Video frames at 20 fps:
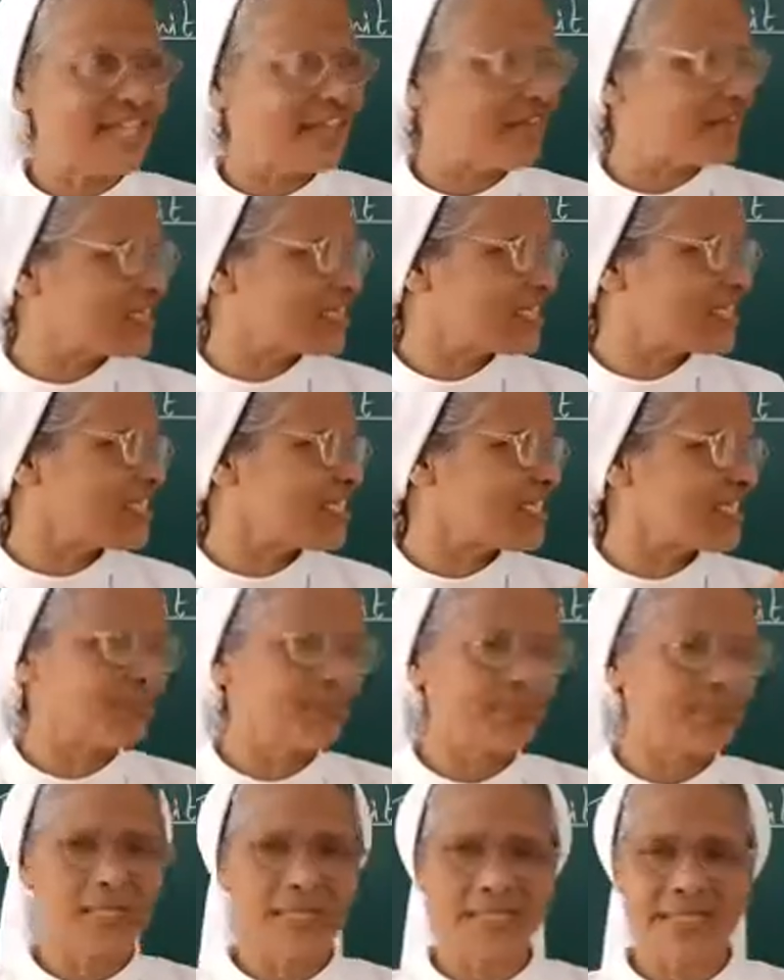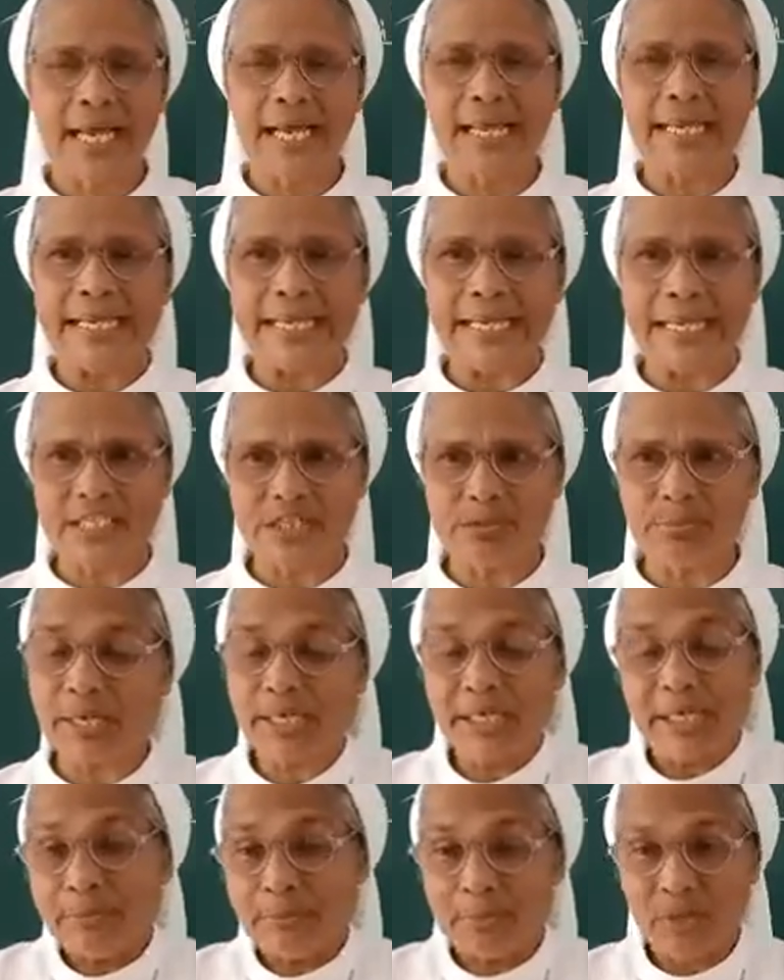They are just standing and
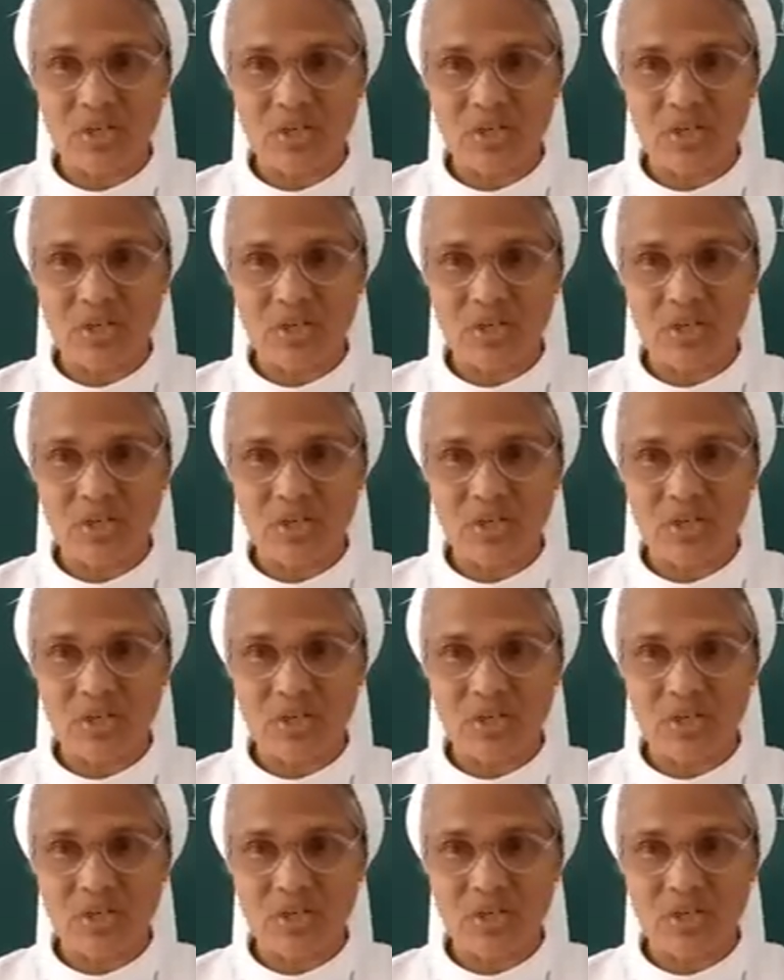smiling